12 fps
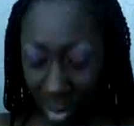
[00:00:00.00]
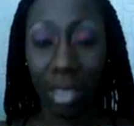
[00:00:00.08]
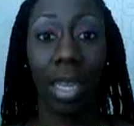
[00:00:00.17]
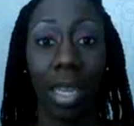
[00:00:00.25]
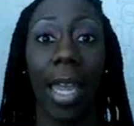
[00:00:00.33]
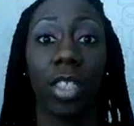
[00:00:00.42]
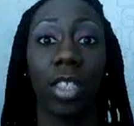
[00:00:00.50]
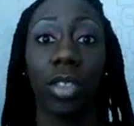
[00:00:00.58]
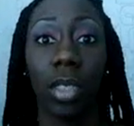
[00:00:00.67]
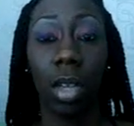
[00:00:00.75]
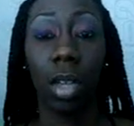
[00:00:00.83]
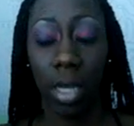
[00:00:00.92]
until I
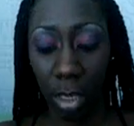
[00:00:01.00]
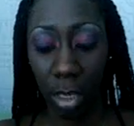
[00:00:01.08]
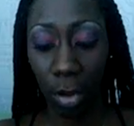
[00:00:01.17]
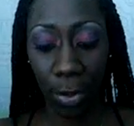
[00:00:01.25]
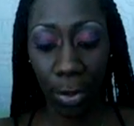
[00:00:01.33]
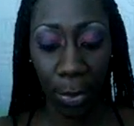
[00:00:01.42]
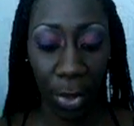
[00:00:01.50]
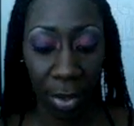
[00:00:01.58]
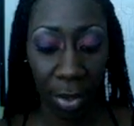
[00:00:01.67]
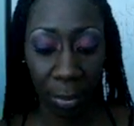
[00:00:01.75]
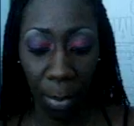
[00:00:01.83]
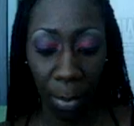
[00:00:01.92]
actually started talking,
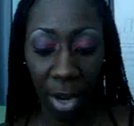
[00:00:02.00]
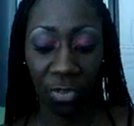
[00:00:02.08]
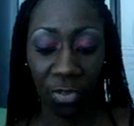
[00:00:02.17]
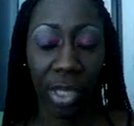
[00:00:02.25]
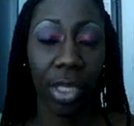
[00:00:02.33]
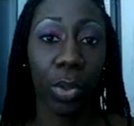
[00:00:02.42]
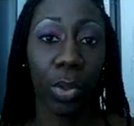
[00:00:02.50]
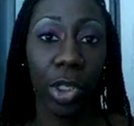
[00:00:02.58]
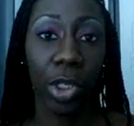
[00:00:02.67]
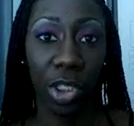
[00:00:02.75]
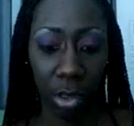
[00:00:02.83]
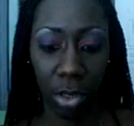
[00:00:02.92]
but my friend
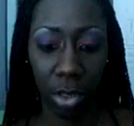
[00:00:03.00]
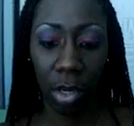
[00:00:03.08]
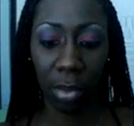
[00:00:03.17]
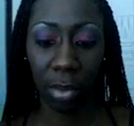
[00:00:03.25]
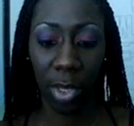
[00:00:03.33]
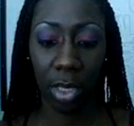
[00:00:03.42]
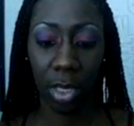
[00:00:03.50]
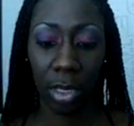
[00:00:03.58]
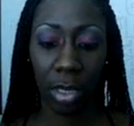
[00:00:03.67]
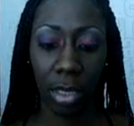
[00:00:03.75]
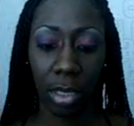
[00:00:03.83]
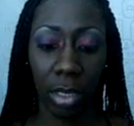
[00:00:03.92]
Lucretia turned me
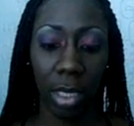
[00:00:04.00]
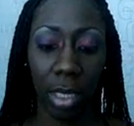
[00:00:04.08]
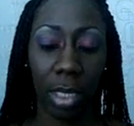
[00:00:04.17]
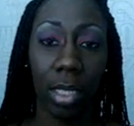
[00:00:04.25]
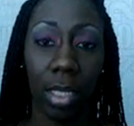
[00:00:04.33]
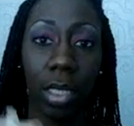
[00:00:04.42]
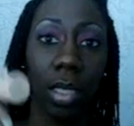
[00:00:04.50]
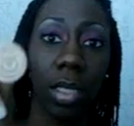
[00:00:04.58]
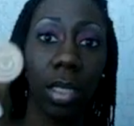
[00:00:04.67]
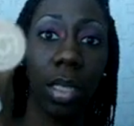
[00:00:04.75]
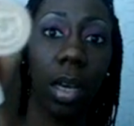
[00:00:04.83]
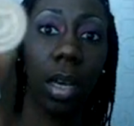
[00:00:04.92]
on to this, and it is